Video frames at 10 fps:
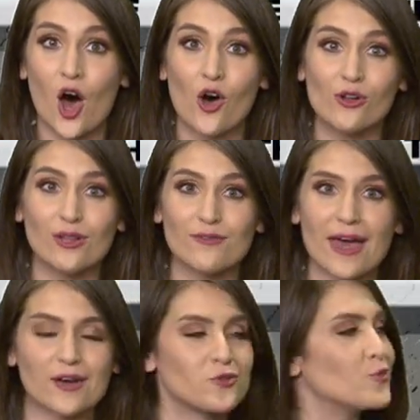All of
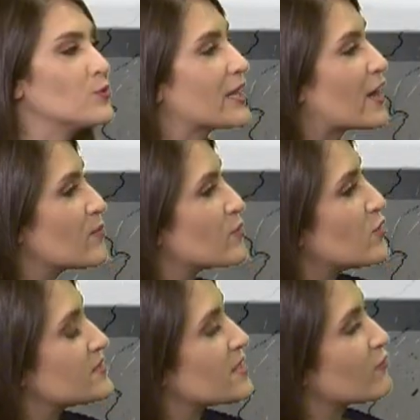that cool air
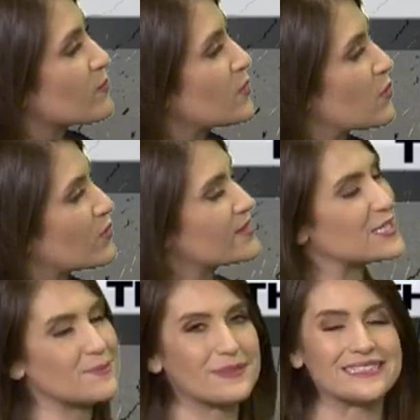moved in from the
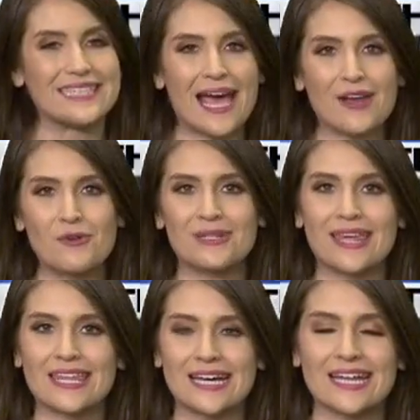northeast, but not
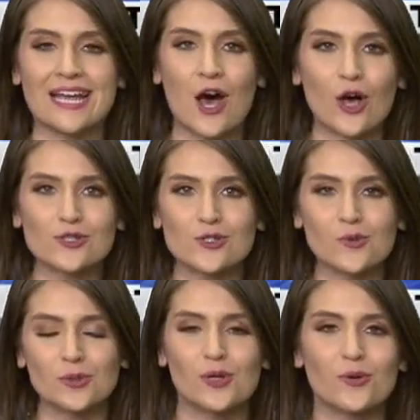only that,
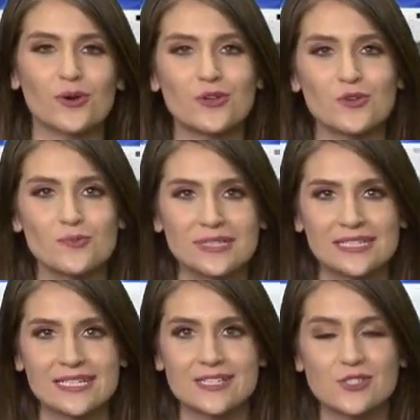also lower
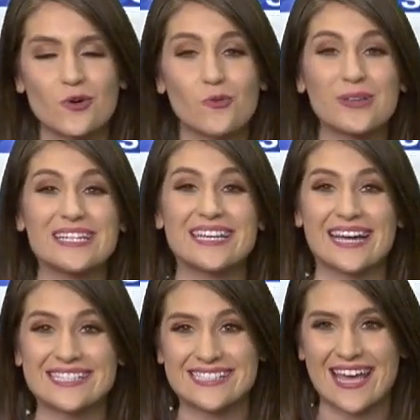humidity. So a really
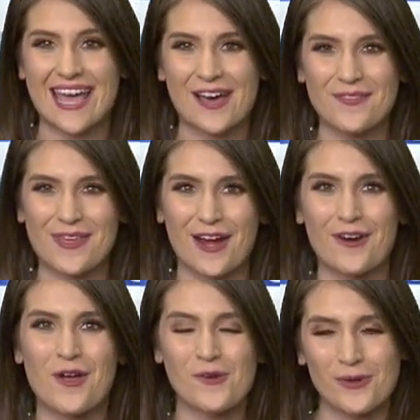nice day out there.